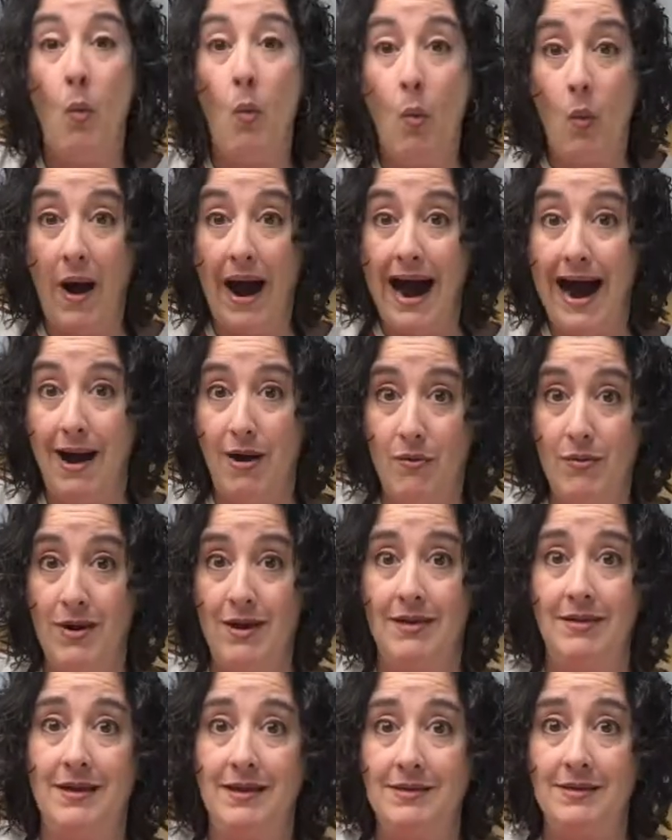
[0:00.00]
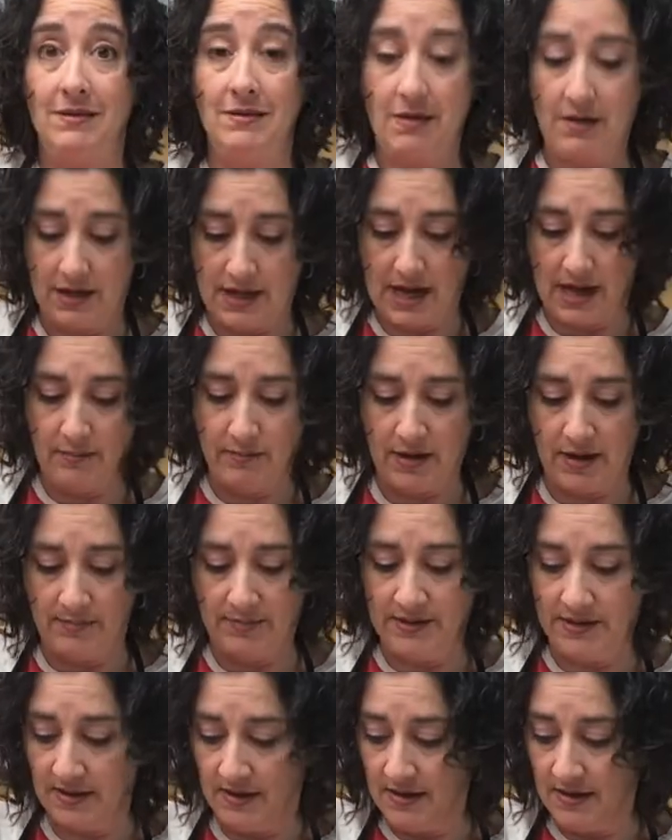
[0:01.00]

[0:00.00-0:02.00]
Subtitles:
Wow, that's a lot of cake pops.